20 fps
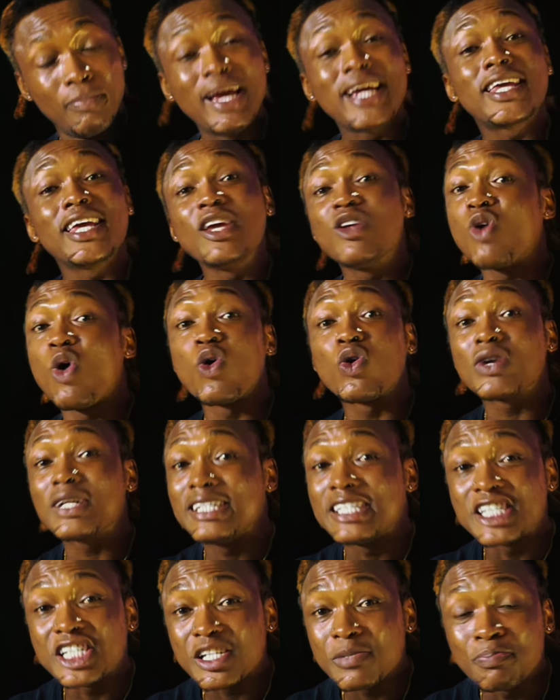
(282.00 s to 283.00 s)
make it all
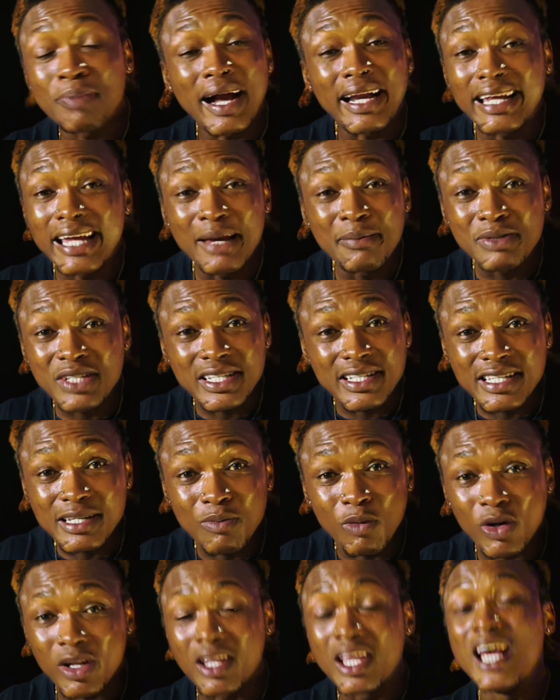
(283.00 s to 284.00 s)
rich by the
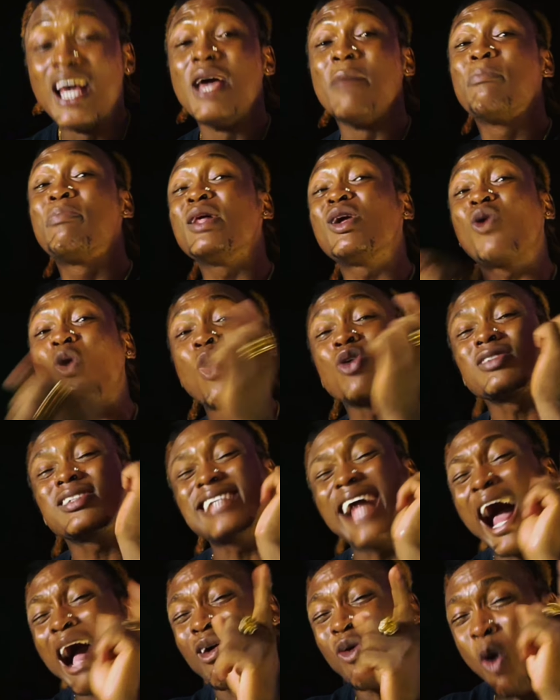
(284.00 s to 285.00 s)
MCC money. Because
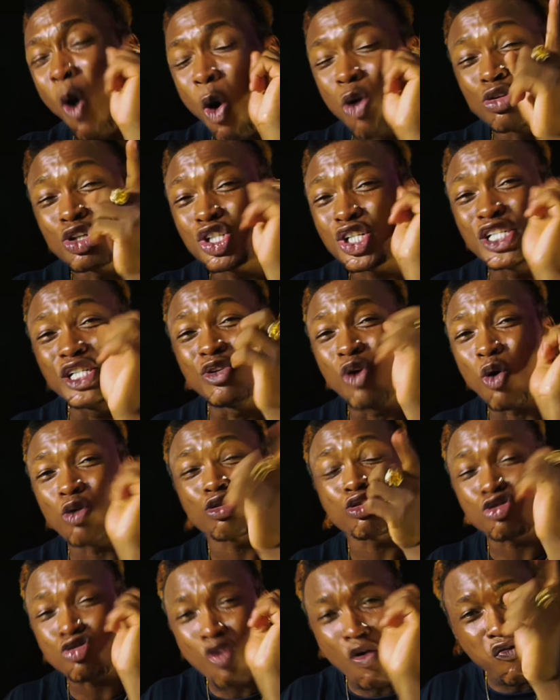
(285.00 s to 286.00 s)
that country
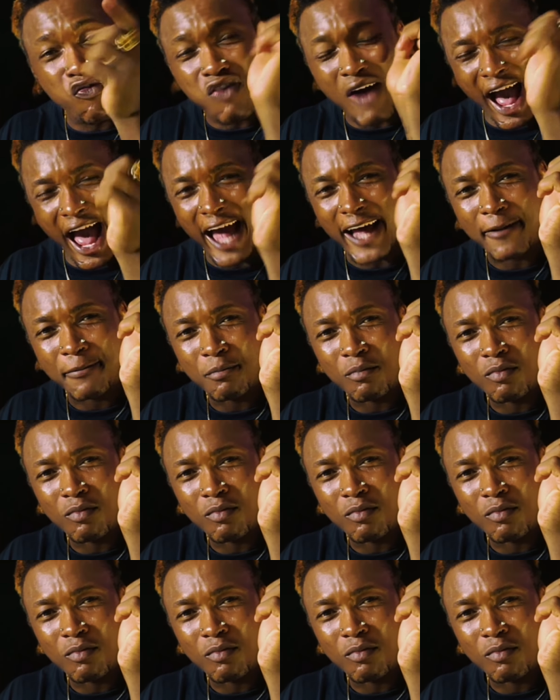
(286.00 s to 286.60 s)
don't suffer.